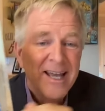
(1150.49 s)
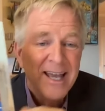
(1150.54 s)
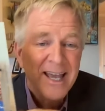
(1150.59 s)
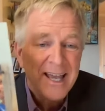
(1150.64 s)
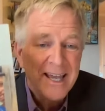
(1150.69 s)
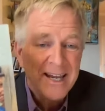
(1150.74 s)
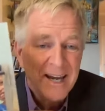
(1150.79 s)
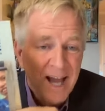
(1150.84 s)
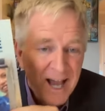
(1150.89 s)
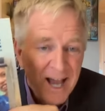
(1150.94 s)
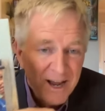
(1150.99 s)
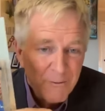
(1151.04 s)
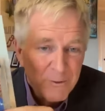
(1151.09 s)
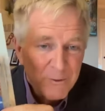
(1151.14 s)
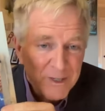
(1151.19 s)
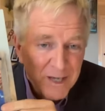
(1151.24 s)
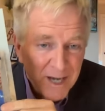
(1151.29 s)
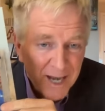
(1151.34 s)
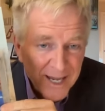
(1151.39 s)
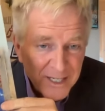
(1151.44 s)
And I
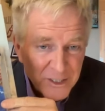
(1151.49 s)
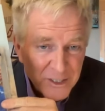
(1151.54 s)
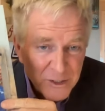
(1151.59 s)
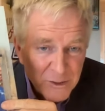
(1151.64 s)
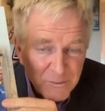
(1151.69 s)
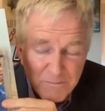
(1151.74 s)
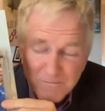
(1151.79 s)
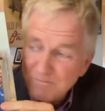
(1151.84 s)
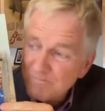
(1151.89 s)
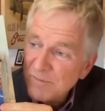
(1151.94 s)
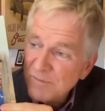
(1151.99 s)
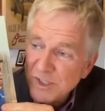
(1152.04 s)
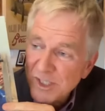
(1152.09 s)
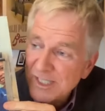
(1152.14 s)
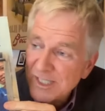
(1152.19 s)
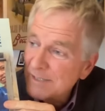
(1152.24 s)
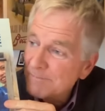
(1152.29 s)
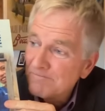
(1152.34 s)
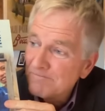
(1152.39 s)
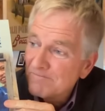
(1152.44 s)
would like to
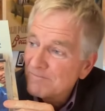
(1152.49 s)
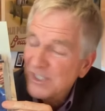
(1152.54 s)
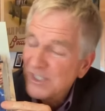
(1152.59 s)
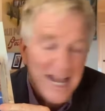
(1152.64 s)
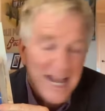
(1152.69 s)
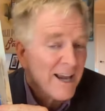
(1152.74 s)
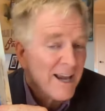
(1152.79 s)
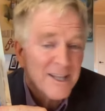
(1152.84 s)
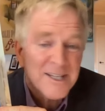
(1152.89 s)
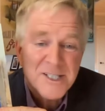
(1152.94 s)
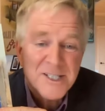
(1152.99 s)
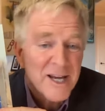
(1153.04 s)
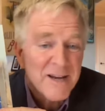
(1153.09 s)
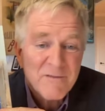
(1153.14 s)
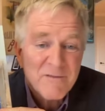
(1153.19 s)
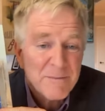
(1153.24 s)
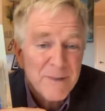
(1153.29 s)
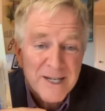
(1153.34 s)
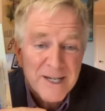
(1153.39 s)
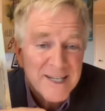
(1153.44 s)
just challenge
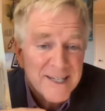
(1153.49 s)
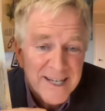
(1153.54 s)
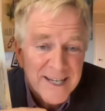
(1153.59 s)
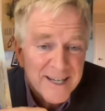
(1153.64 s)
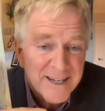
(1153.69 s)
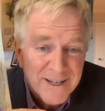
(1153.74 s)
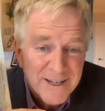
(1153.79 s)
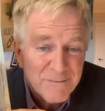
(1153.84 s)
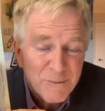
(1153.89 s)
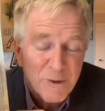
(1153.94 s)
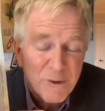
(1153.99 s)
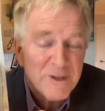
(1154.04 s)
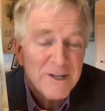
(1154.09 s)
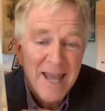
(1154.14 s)
everybody to get on board,